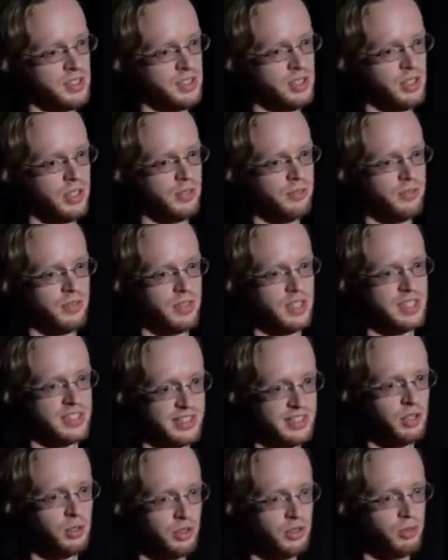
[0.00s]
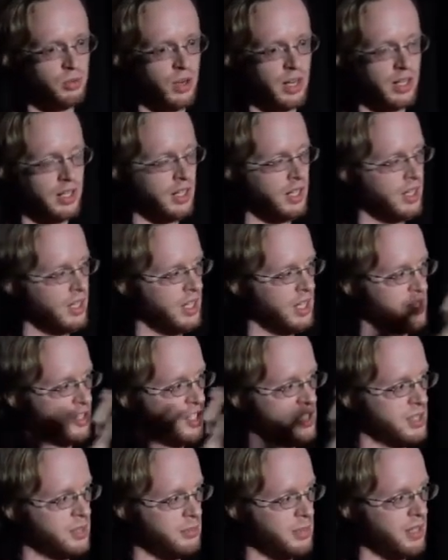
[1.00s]
So the, the zeroth one is
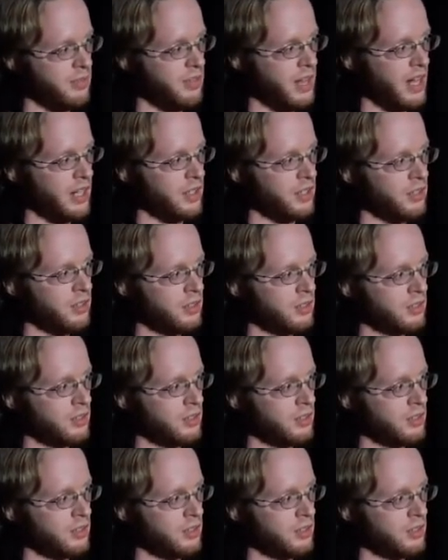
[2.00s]
just the mean value,